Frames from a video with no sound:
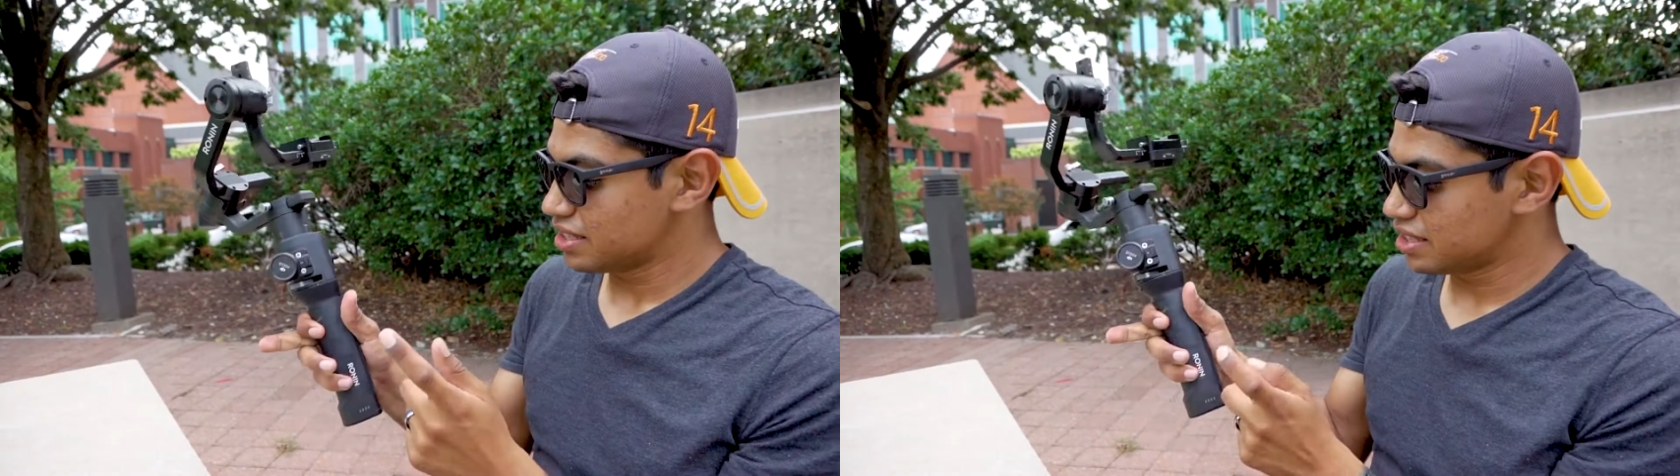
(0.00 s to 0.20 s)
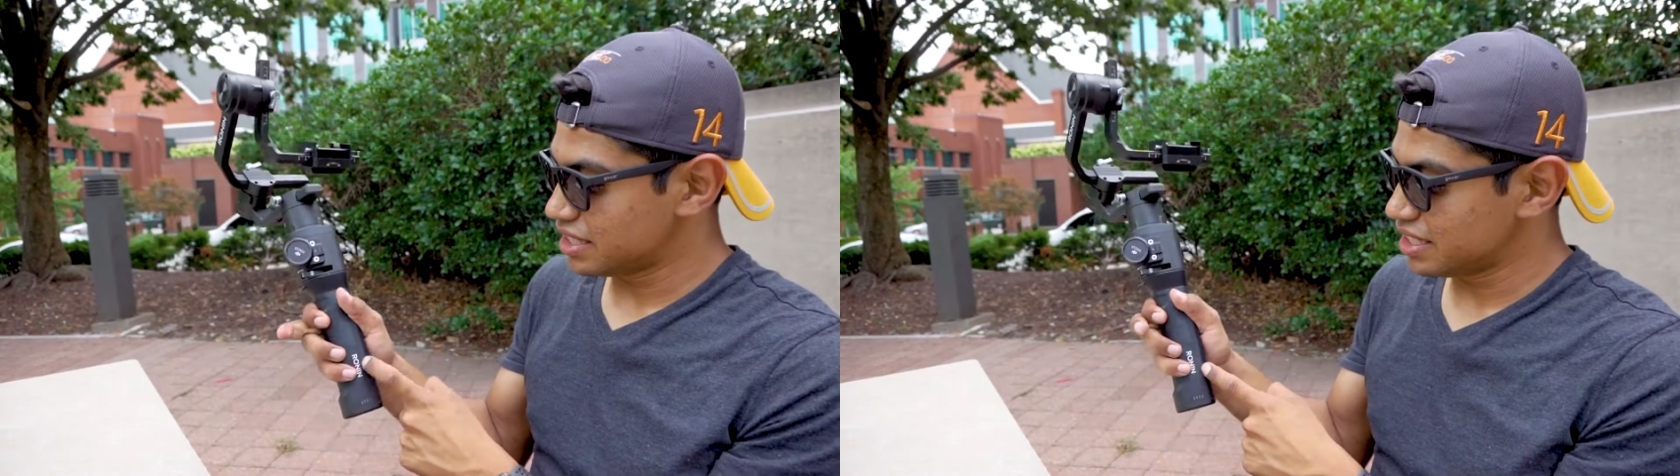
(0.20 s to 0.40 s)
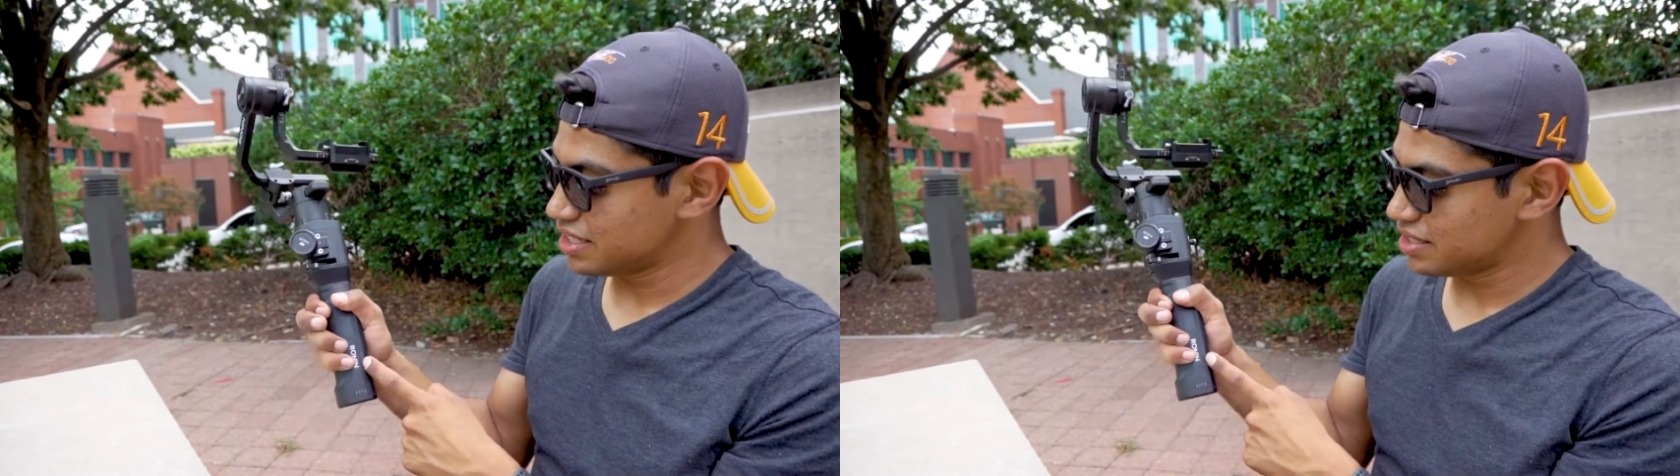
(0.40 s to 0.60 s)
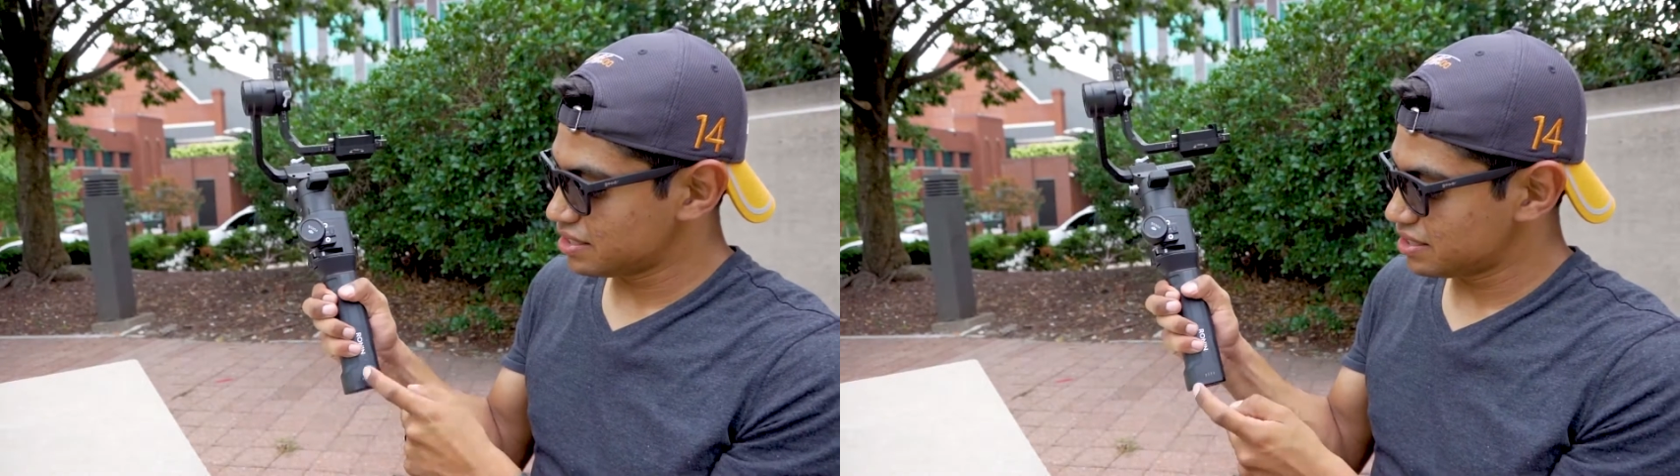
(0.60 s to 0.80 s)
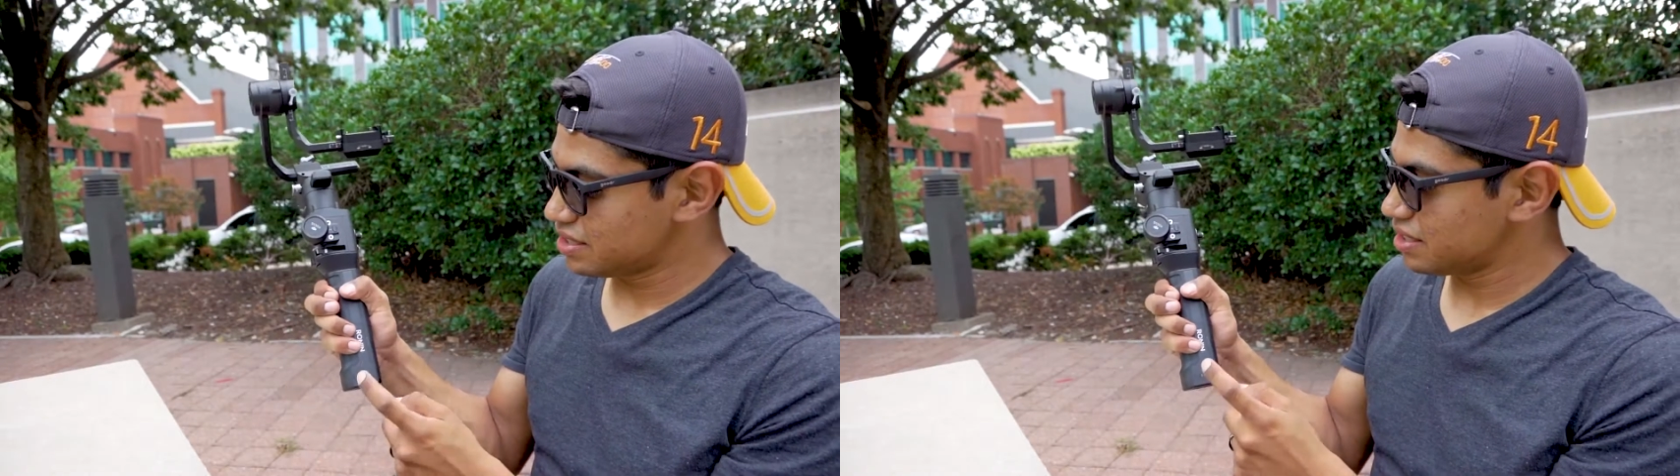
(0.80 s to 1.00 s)
This
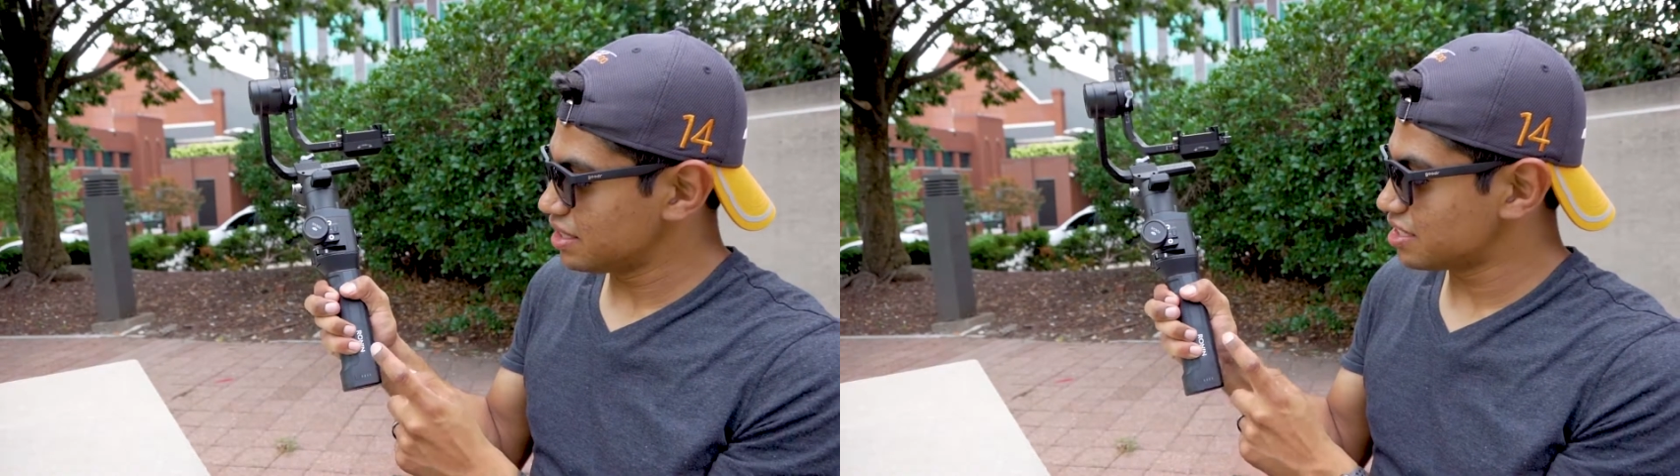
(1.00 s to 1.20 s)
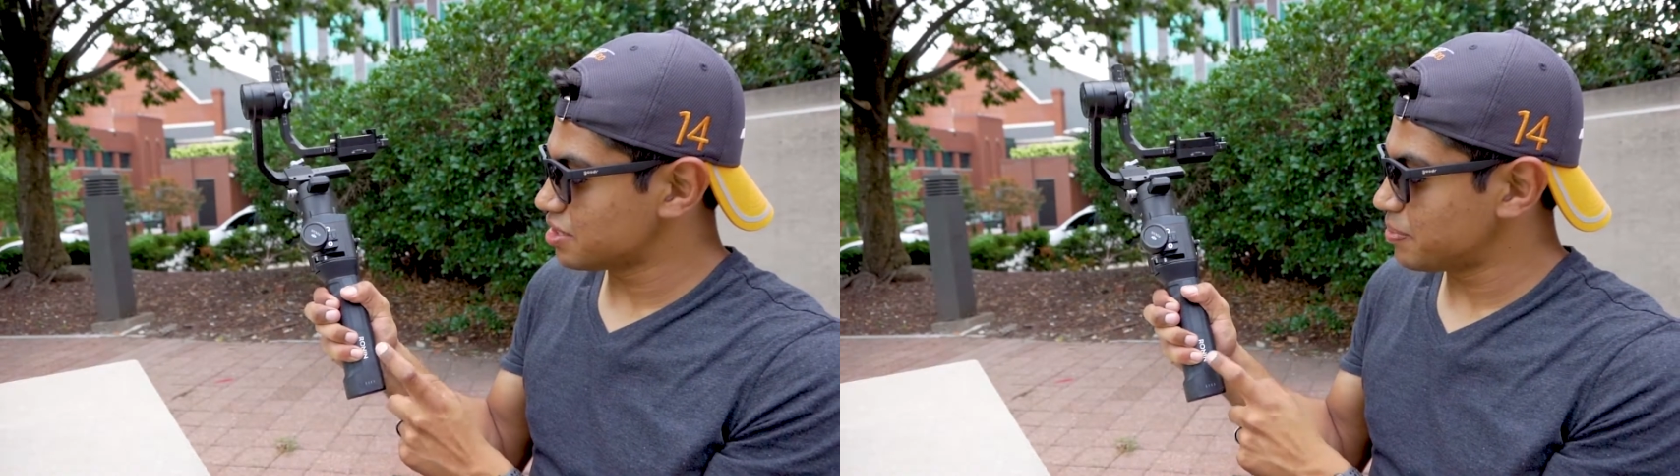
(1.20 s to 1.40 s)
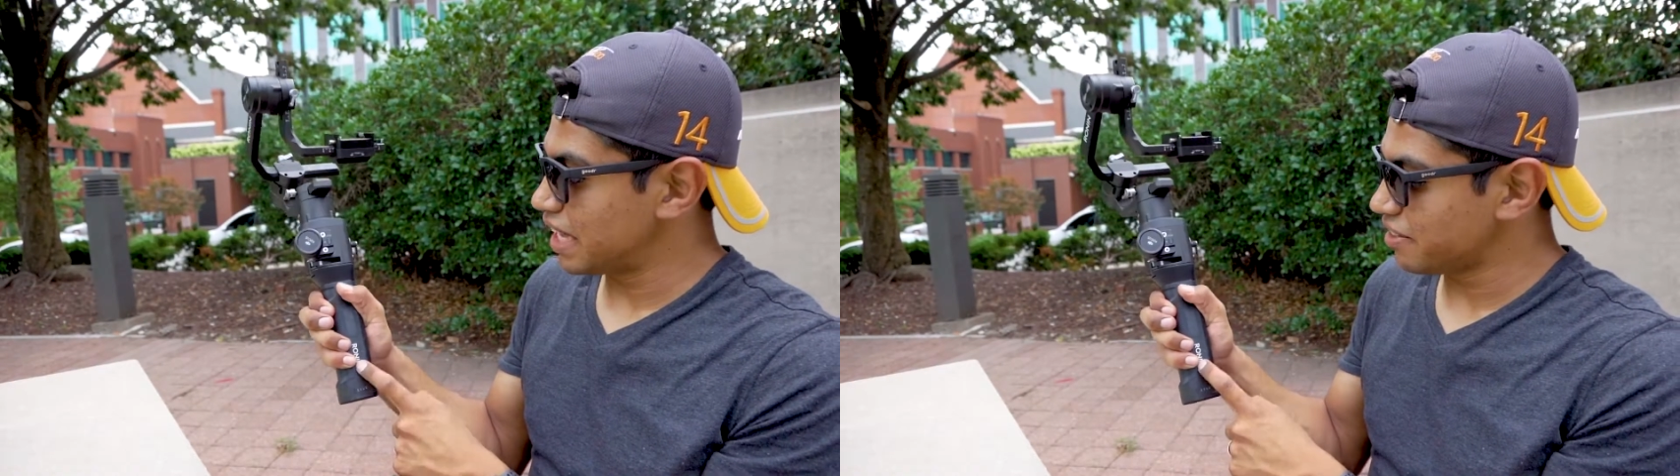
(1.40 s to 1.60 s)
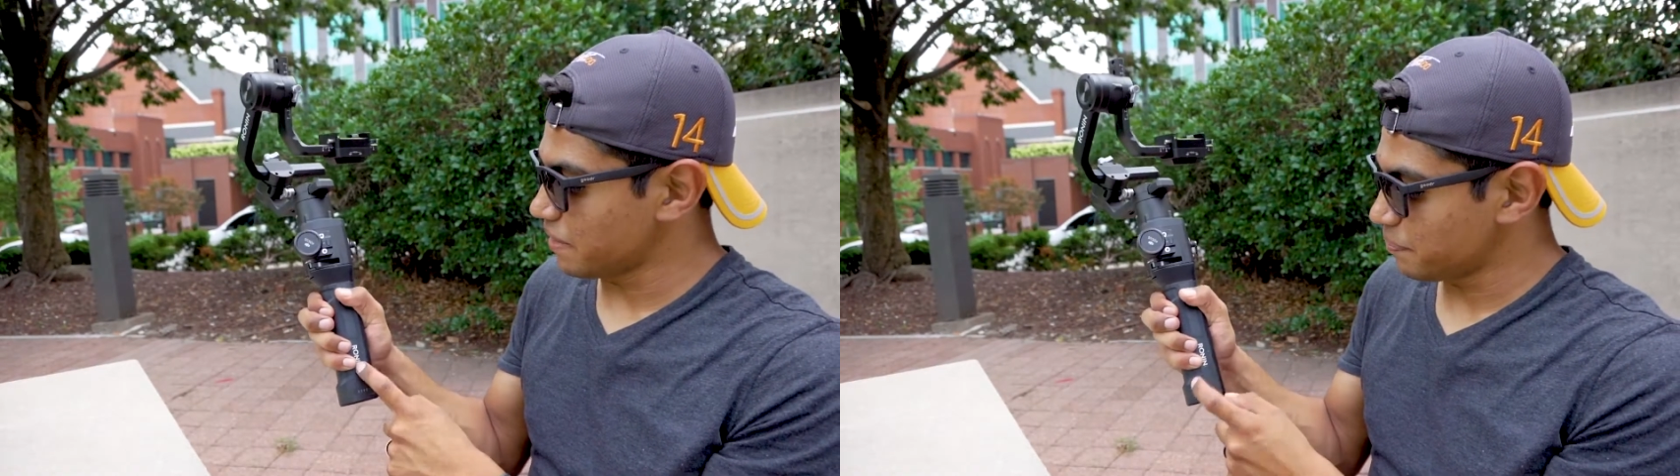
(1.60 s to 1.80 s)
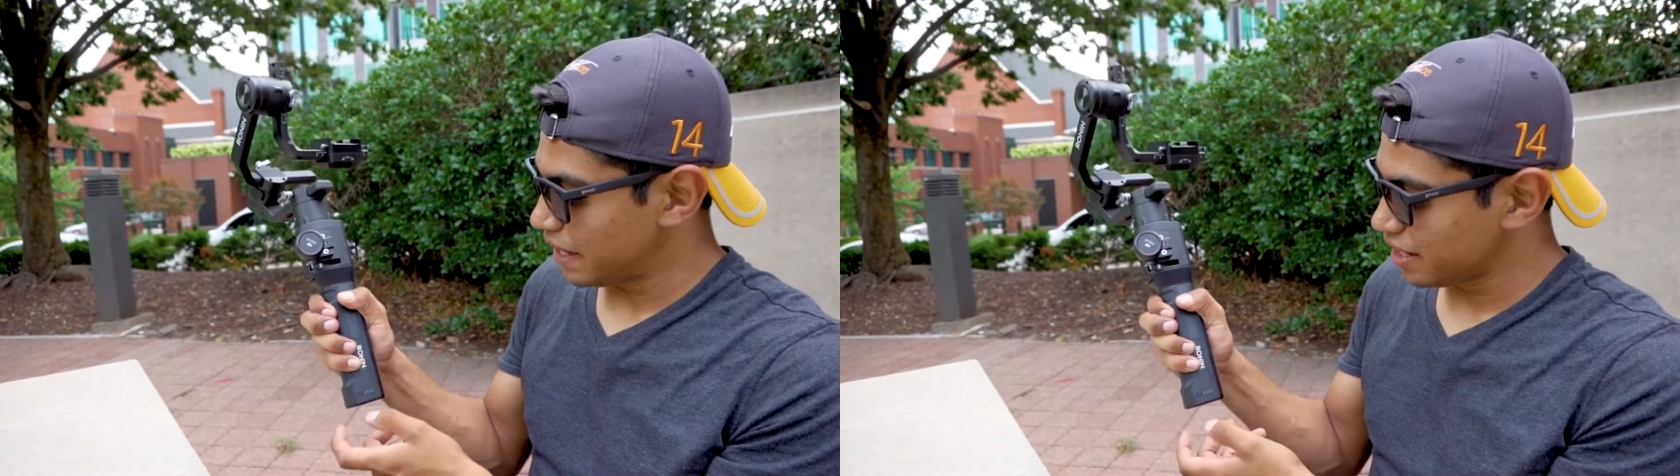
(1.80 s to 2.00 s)
is the battery
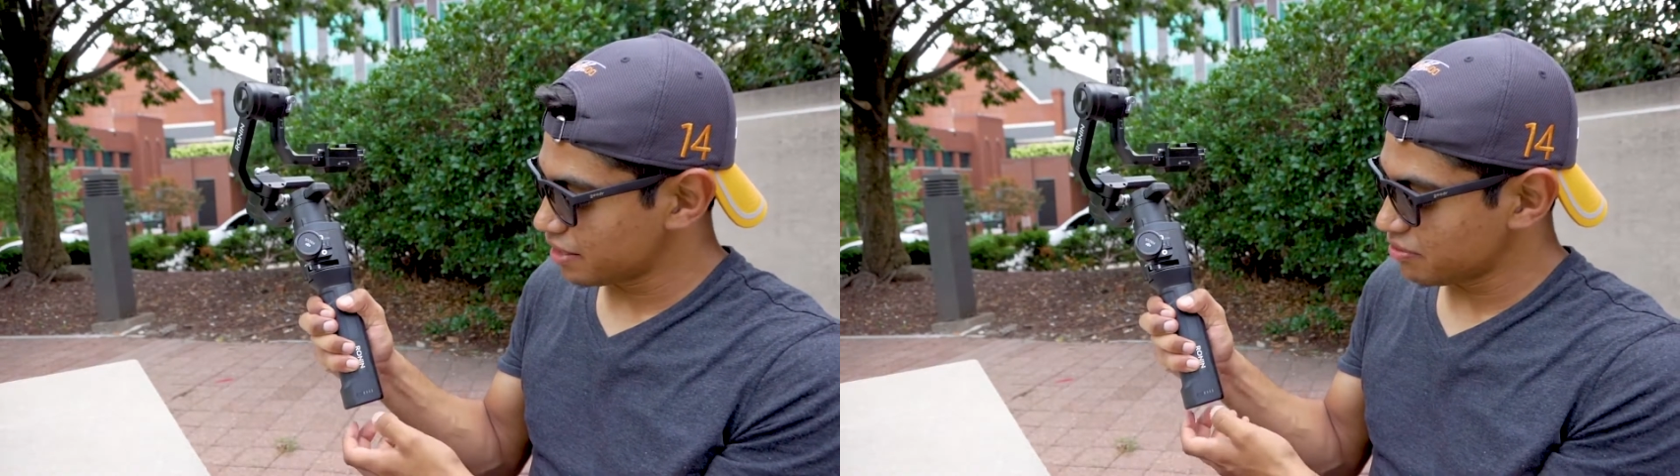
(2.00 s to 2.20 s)
pack,